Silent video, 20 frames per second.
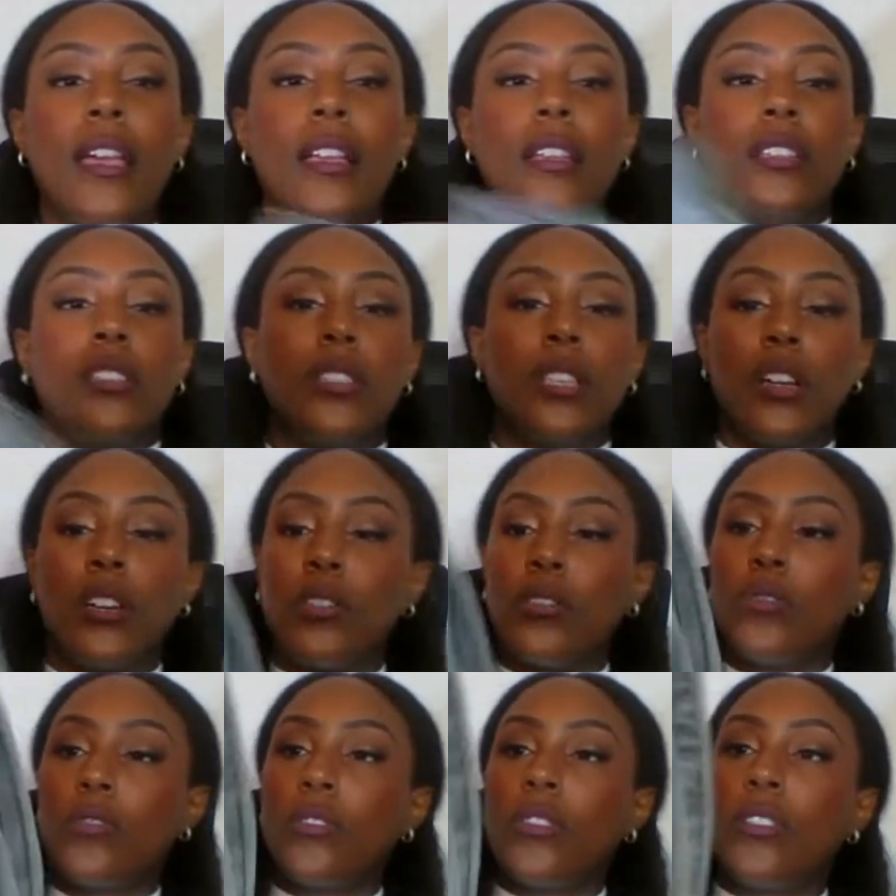
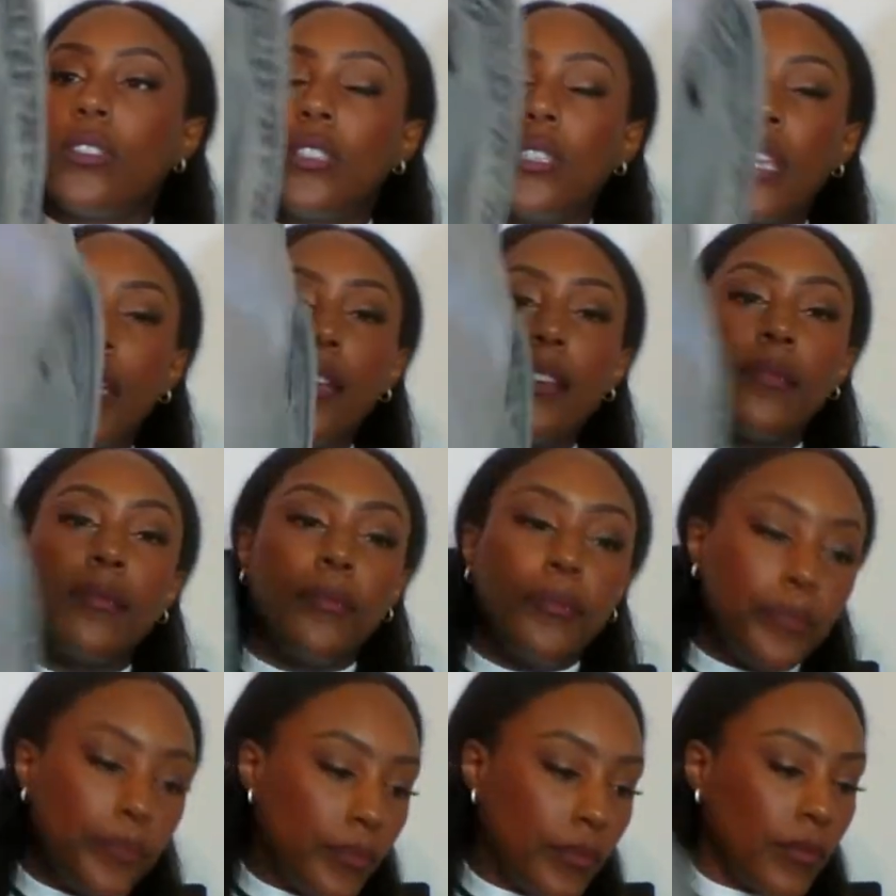So yeah,
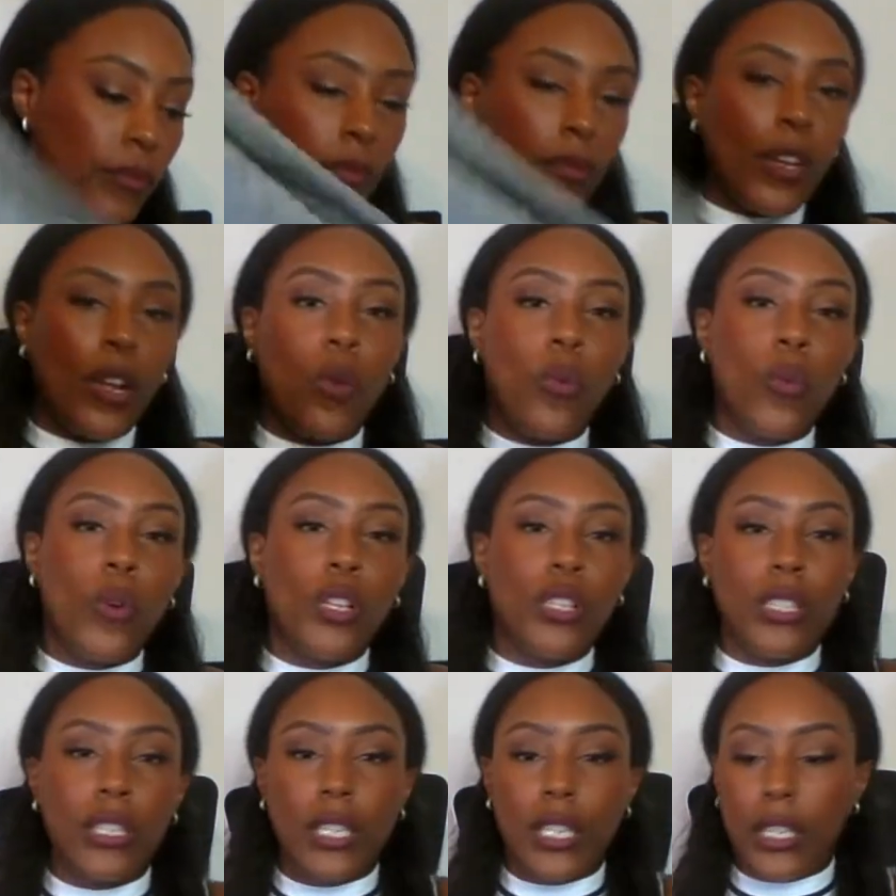
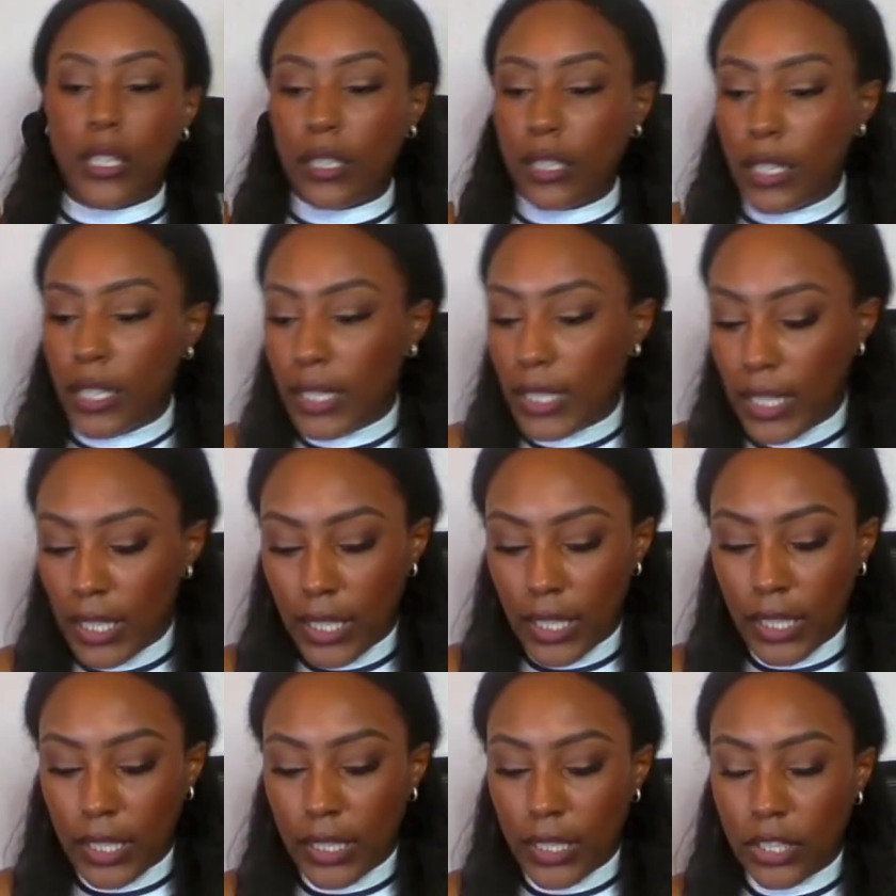we'll see. It's in
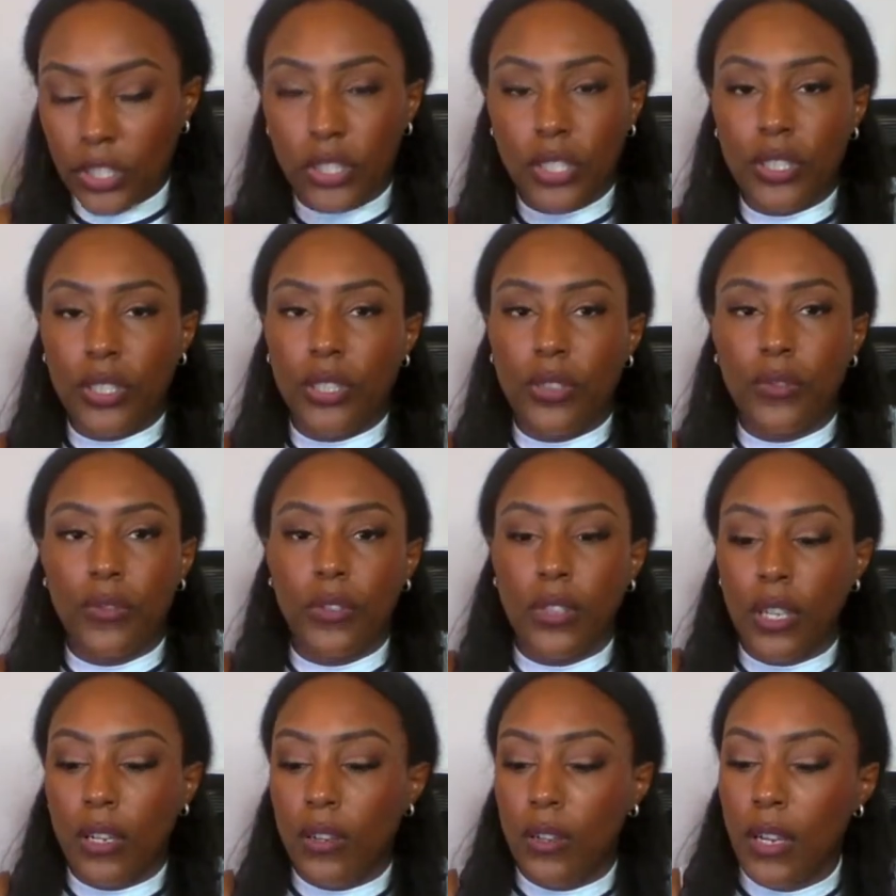good condition too,
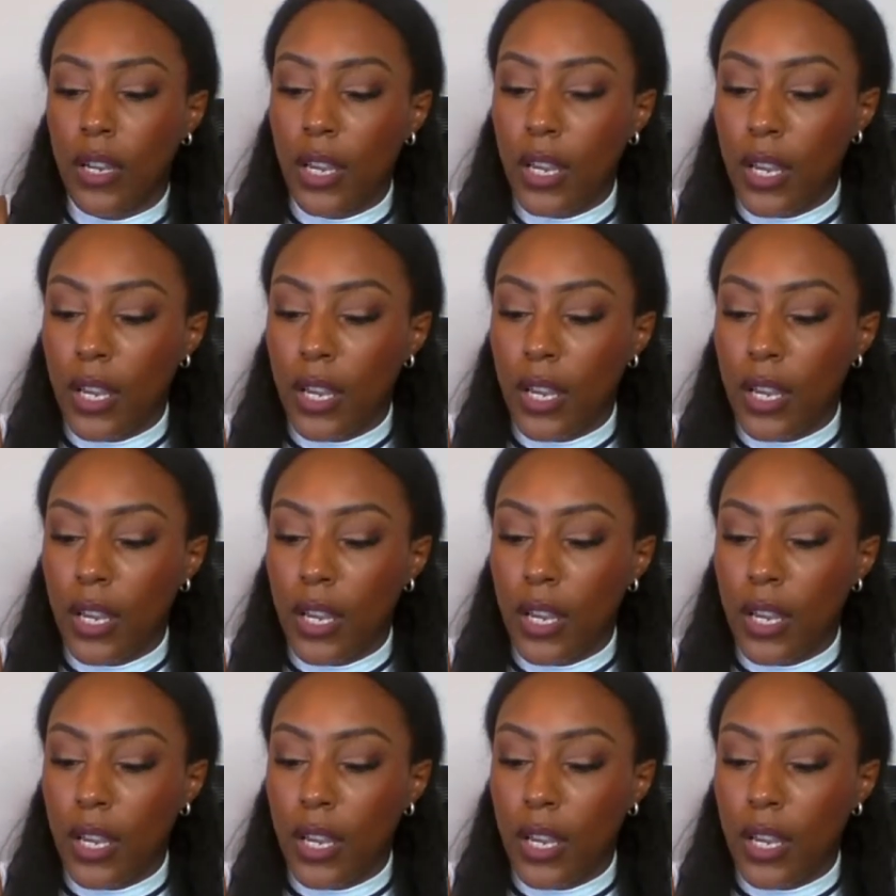so